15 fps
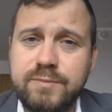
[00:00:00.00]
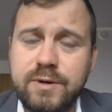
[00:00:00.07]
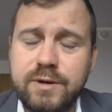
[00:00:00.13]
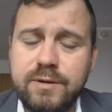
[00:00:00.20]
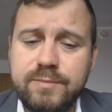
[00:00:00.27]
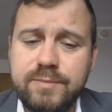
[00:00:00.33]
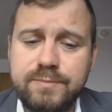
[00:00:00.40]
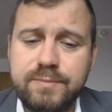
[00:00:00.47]
of
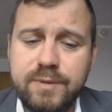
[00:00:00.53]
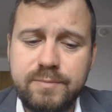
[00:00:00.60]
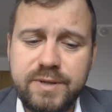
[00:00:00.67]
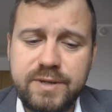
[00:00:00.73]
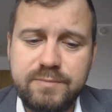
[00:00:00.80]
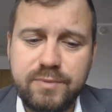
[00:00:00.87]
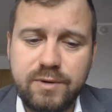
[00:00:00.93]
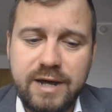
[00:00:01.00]

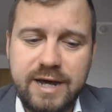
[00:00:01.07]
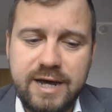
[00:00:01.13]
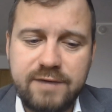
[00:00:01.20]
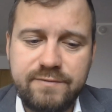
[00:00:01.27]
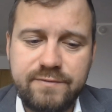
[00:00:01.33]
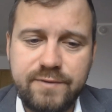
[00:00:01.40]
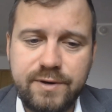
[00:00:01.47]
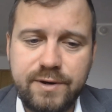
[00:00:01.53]
people
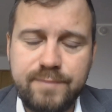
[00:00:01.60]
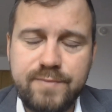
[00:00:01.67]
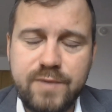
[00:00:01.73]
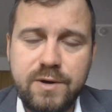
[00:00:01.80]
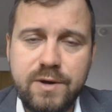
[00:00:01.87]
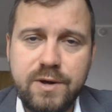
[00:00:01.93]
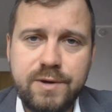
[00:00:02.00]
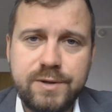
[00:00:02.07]
have
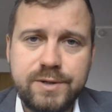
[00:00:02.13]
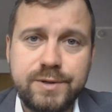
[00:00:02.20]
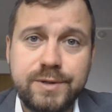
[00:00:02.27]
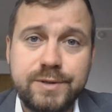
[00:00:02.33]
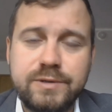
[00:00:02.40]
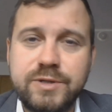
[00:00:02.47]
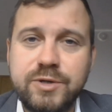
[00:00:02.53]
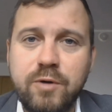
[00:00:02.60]

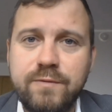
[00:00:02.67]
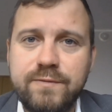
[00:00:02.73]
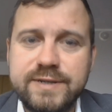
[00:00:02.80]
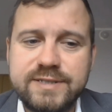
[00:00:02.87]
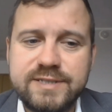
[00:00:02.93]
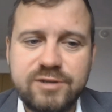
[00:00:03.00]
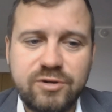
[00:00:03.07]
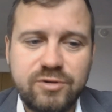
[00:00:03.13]
the
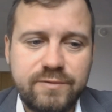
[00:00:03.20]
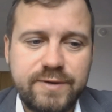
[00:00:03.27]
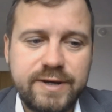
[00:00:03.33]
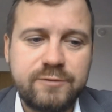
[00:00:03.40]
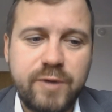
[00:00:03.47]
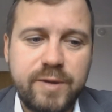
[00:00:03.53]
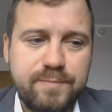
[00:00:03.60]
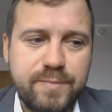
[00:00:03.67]
office sort of
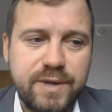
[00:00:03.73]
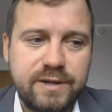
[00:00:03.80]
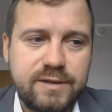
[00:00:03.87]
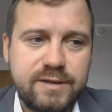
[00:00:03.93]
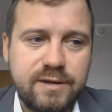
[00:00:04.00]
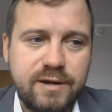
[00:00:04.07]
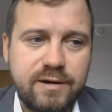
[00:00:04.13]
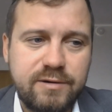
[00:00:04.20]

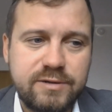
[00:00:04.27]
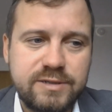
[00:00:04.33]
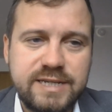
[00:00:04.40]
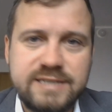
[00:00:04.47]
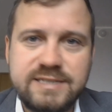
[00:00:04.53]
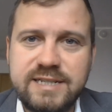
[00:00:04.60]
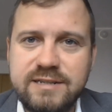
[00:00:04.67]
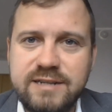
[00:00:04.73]
equipment or
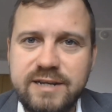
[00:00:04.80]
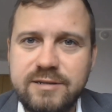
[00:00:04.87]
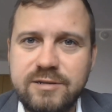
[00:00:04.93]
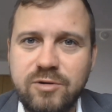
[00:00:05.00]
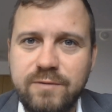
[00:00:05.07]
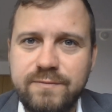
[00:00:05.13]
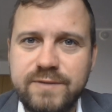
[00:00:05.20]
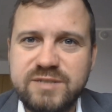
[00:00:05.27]

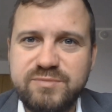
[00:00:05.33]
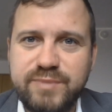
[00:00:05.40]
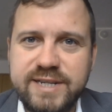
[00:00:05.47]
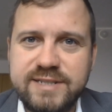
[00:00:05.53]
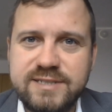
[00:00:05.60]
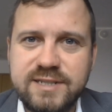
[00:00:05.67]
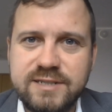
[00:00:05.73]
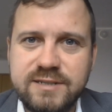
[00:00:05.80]
designated office
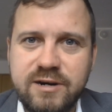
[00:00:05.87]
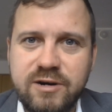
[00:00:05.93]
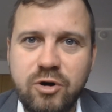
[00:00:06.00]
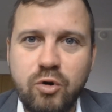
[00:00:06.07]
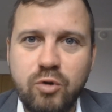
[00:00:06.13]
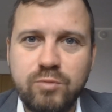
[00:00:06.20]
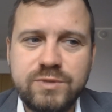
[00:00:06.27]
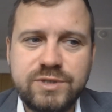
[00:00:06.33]
space in their
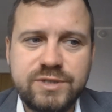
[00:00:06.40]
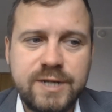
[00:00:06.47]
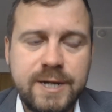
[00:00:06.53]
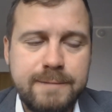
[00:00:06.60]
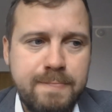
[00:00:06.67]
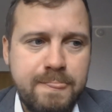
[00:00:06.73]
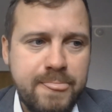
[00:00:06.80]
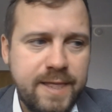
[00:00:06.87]
homes.
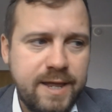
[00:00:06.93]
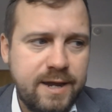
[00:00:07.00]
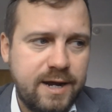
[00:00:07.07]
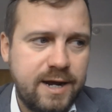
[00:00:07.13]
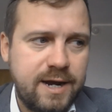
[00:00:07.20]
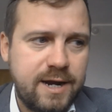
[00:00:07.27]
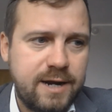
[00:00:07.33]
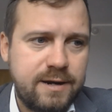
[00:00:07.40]

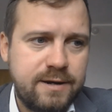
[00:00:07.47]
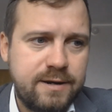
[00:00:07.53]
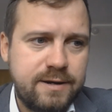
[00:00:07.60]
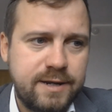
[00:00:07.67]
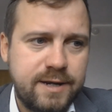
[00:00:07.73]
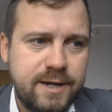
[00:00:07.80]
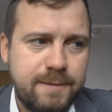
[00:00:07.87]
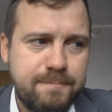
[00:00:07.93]

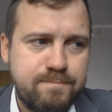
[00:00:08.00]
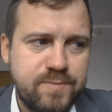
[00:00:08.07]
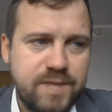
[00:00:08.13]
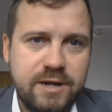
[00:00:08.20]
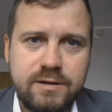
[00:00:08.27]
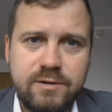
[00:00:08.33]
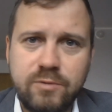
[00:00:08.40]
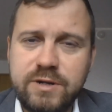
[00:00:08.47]
And
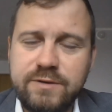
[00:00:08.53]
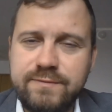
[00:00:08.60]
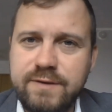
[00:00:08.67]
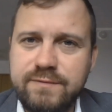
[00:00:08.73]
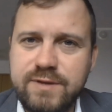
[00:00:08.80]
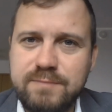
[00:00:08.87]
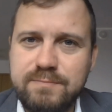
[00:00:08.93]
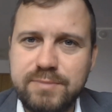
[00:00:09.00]
only
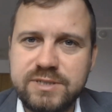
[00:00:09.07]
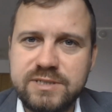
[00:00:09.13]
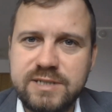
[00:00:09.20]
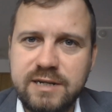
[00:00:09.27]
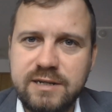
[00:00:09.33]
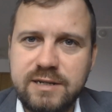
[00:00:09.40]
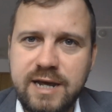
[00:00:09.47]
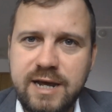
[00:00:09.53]

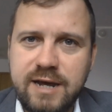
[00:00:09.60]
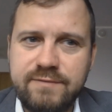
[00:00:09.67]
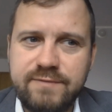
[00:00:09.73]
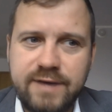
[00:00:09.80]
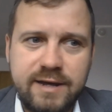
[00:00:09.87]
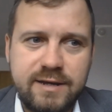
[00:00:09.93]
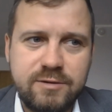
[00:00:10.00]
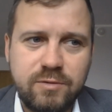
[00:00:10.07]
50%
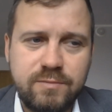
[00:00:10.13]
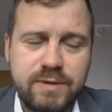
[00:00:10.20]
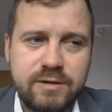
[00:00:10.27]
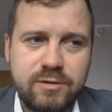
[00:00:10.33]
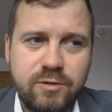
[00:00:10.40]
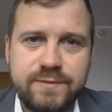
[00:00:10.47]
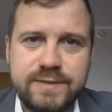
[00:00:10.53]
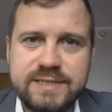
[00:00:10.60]
have
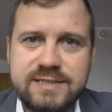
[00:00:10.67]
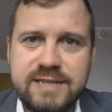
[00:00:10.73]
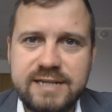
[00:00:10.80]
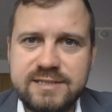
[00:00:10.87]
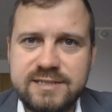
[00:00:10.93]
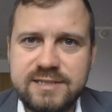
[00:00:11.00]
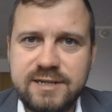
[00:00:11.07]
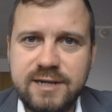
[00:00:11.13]
an office
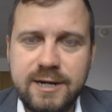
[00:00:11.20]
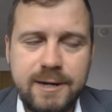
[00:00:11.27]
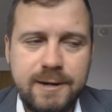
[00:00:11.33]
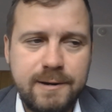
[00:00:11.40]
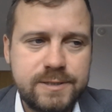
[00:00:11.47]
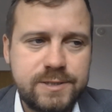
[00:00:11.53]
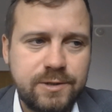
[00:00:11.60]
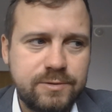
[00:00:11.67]
desk.
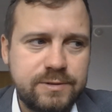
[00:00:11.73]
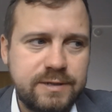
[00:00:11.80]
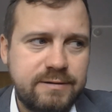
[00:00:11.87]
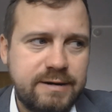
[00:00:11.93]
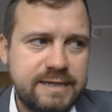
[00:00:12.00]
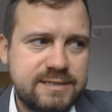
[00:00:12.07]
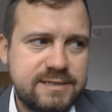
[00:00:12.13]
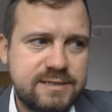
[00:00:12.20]
So
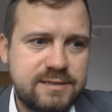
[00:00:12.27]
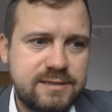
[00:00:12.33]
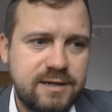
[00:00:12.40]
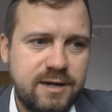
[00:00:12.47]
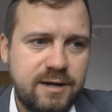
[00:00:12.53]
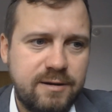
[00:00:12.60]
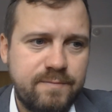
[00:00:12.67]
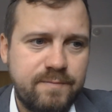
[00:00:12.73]
the rest,
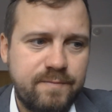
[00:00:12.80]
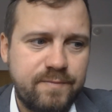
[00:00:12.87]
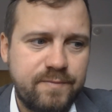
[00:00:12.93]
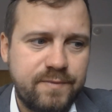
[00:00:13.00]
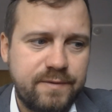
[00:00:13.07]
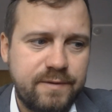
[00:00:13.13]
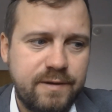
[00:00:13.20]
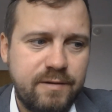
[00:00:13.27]

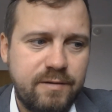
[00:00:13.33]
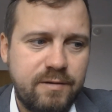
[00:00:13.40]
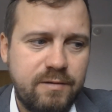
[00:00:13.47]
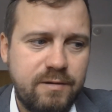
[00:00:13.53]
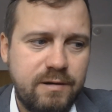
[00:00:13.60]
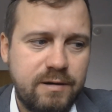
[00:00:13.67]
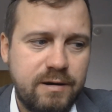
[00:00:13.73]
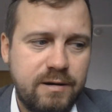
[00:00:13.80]
you know,
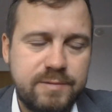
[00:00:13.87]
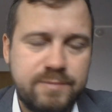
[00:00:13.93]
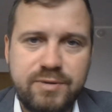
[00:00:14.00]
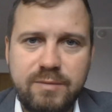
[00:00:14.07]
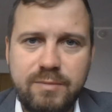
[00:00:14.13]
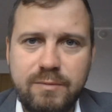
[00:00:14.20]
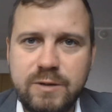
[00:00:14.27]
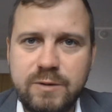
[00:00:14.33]
are
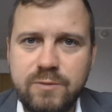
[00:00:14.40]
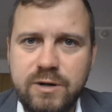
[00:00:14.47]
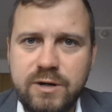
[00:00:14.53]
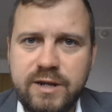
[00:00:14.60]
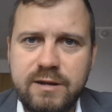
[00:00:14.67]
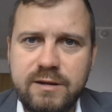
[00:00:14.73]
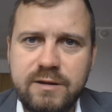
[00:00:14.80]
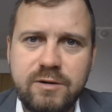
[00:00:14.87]
probably
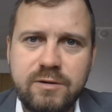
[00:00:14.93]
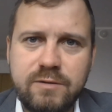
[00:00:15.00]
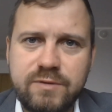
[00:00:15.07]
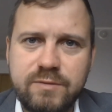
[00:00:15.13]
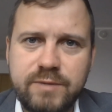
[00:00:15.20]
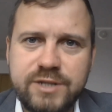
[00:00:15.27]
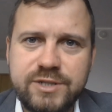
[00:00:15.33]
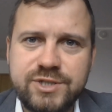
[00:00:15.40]
working, you
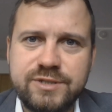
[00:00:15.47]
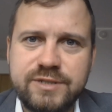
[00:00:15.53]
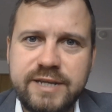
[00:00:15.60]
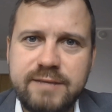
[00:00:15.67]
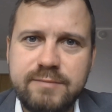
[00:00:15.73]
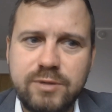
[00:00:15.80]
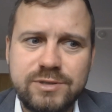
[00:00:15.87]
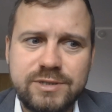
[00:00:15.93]
know, from kitchen
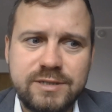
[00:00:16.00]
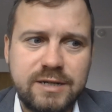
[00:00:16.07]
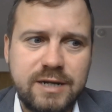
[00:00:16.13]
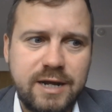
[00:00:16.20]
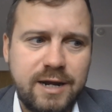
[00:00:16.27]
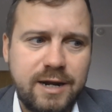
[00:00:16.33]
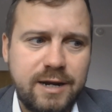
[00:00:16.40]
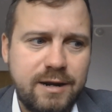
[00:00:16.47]
tables
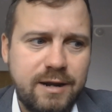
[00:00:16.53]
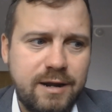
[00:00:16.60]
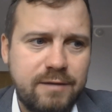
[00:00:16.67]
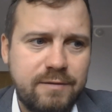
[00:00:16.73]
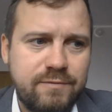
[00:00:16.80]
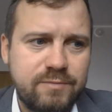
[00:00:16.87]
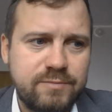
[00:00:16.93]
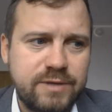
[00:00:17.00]

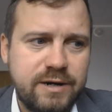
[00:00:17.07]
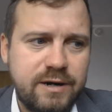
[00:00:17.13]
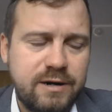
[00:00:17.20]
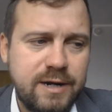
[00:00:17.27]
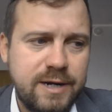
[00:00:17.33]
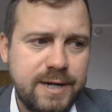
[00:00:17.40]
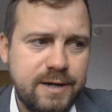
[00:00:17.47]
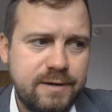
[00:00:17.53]
and from
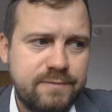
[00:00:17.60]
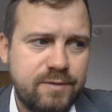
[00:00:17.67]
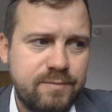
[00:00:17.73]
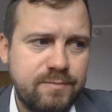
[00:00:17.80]
their